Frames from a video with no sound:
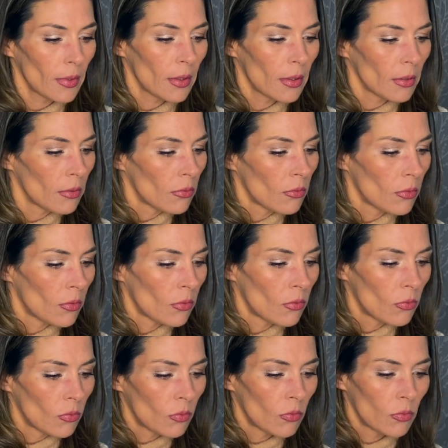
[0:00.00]

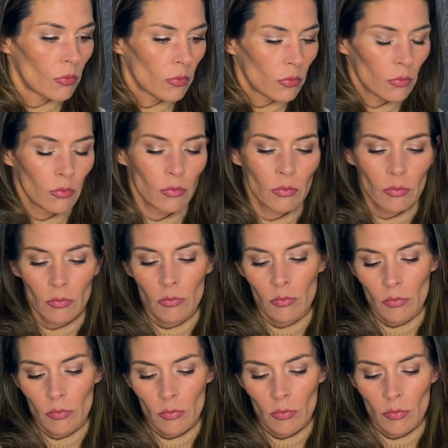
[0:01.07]
Nothing is said.